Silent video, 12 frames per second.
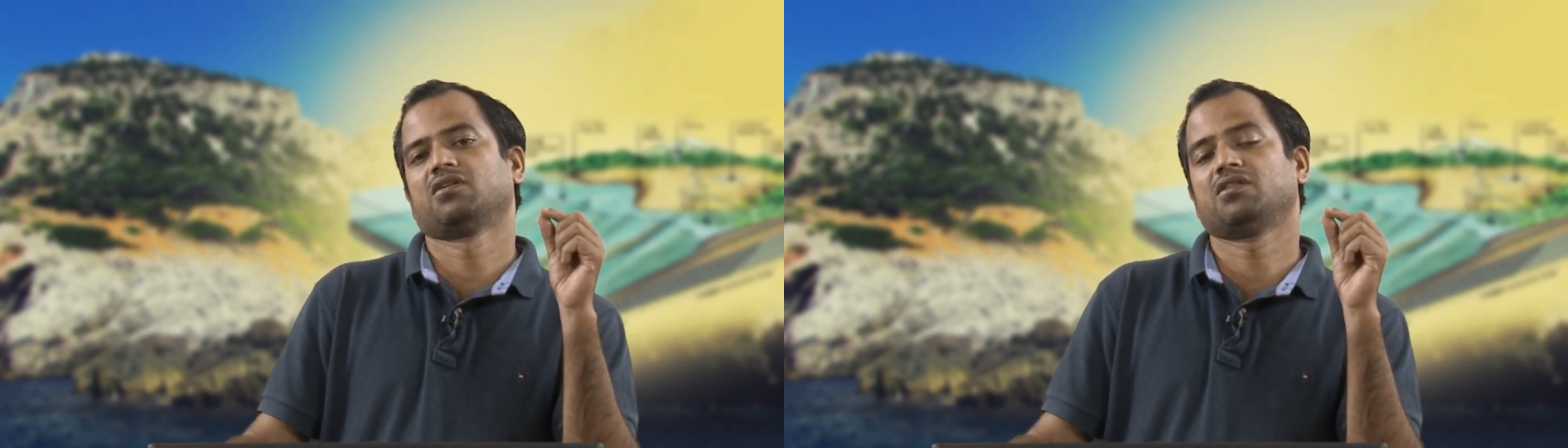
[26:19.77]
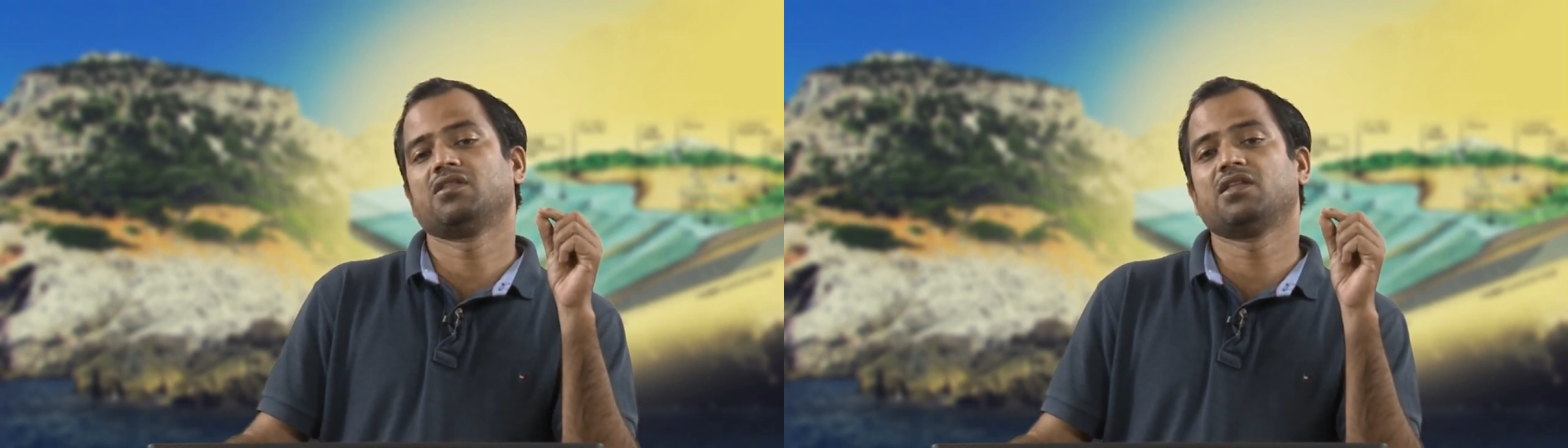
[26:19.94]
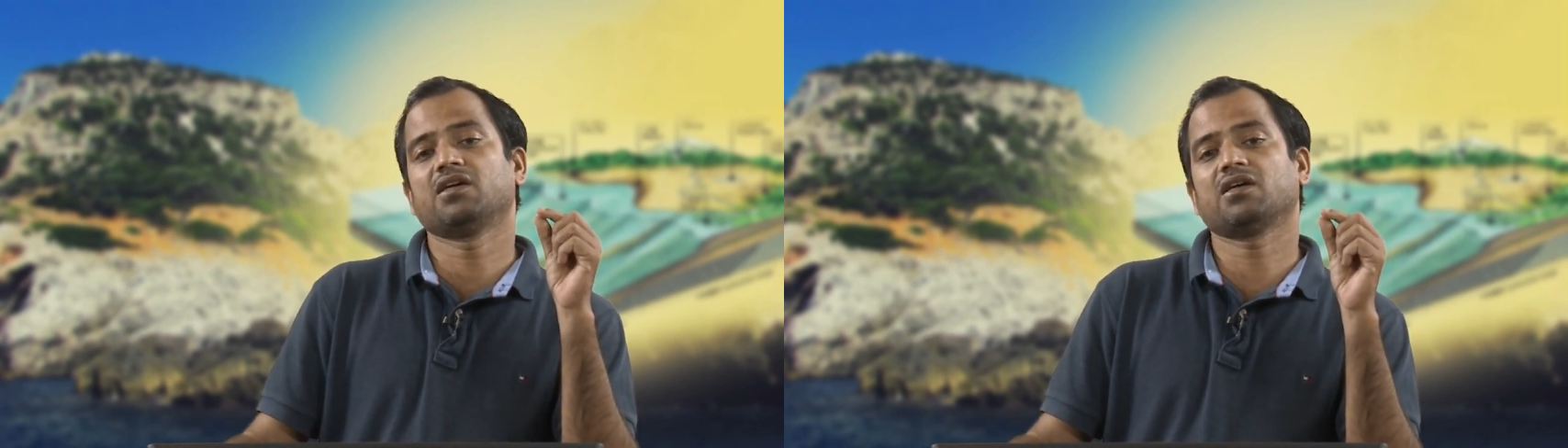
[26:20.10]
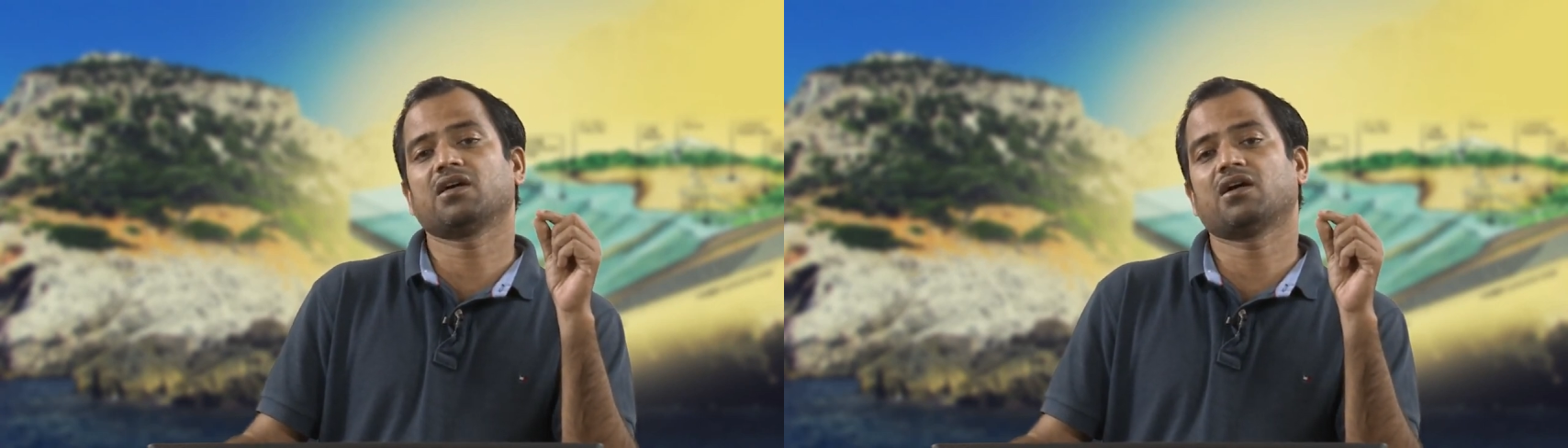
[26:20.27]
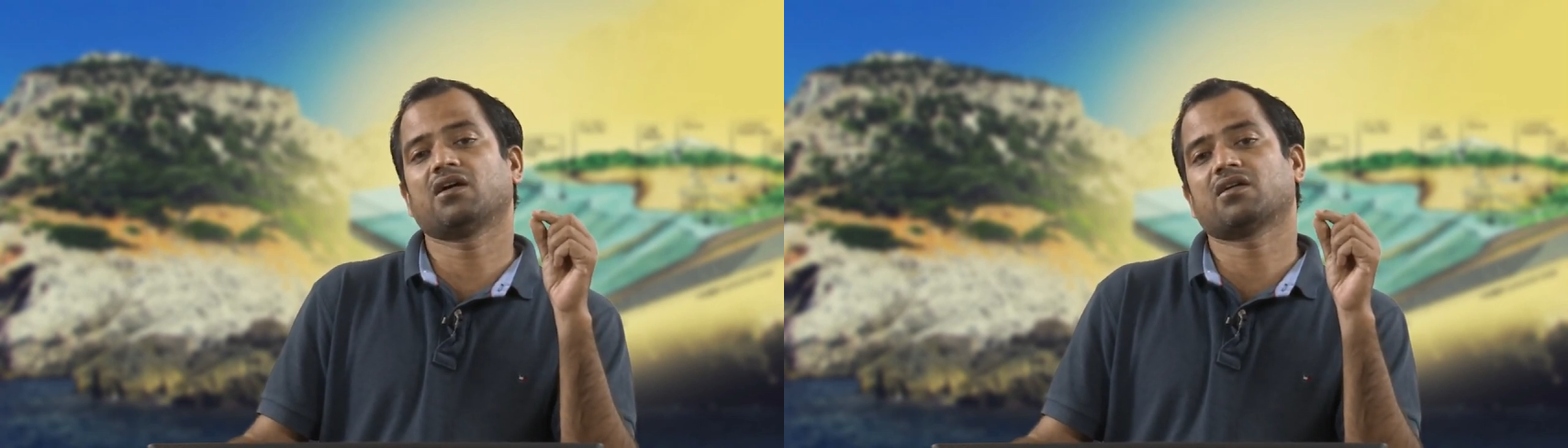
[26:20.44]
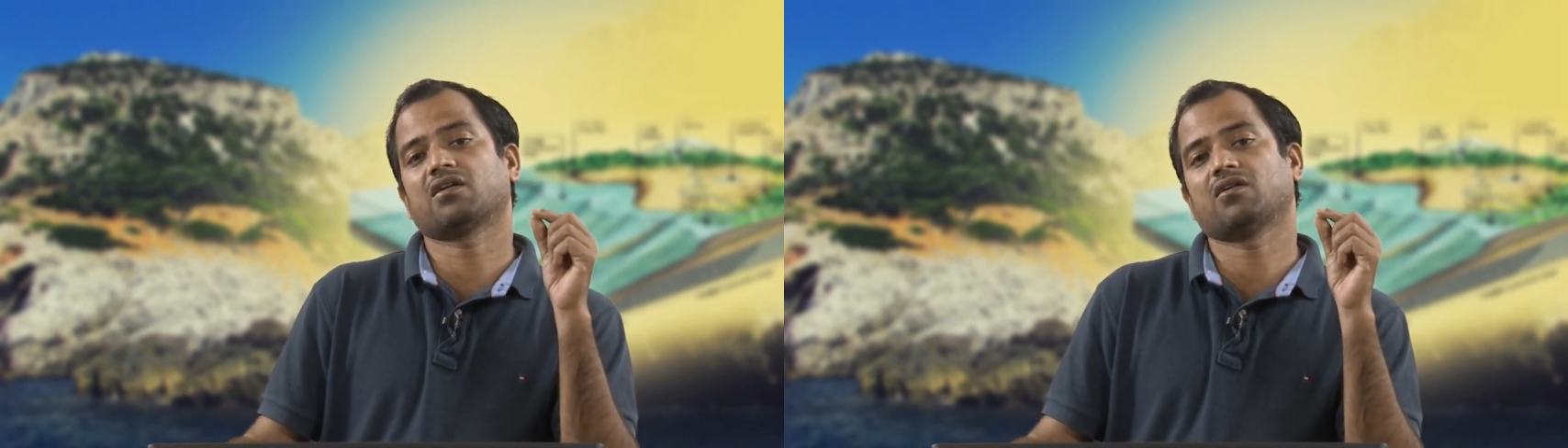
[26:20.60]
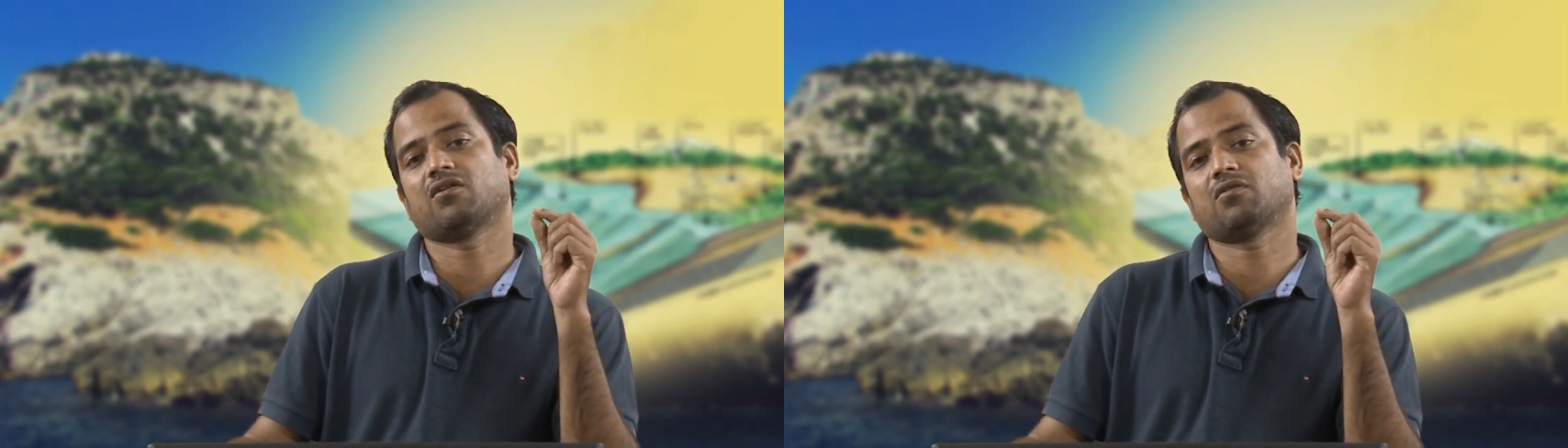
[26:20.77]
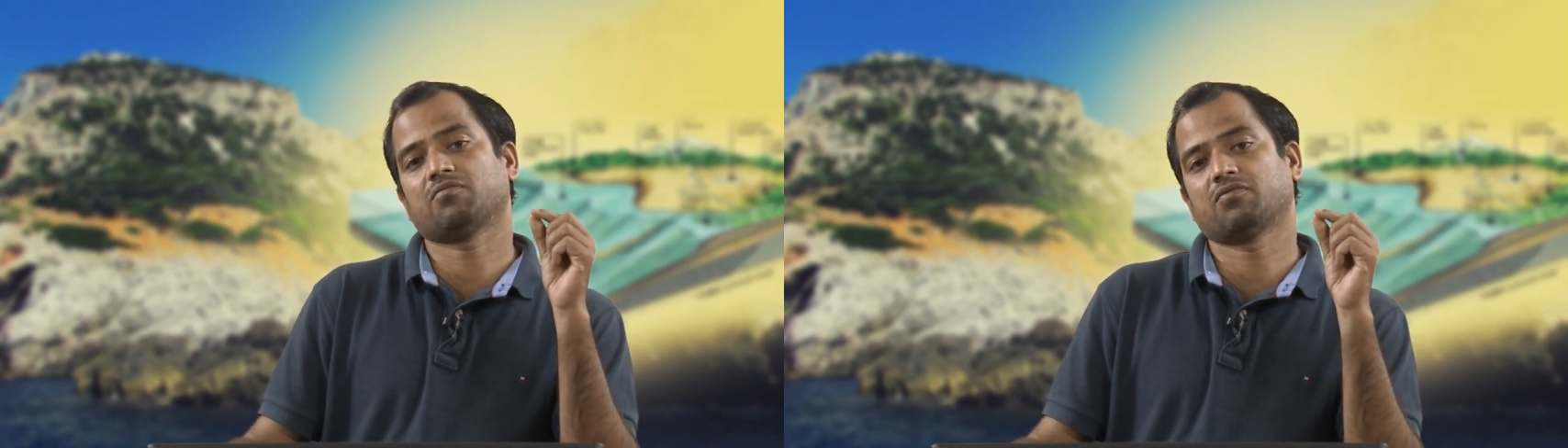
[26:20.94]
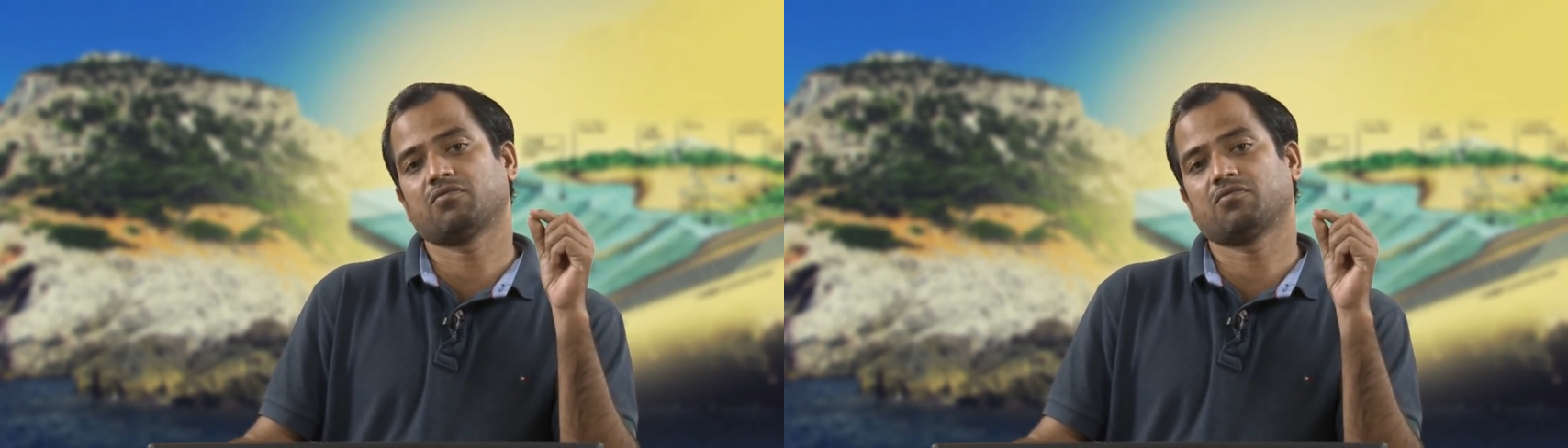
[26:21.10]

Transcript: they are of